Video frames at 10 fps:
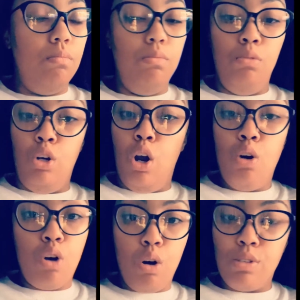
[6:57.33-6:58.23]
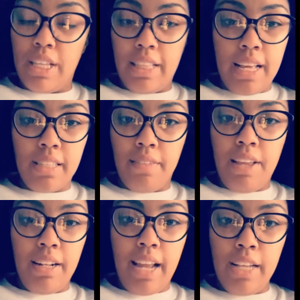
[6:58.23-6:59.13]
logos and things of
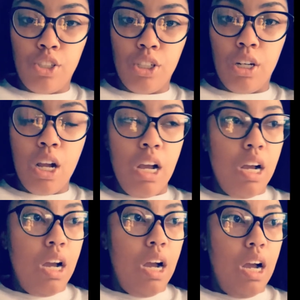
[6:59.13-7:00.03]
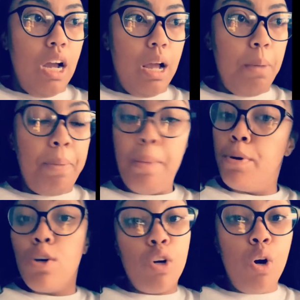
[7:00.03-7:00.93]
that nature. People
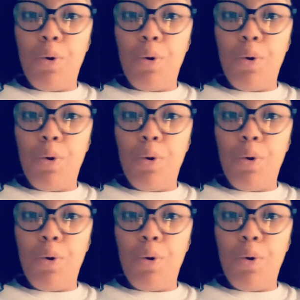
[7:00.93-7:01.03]
can go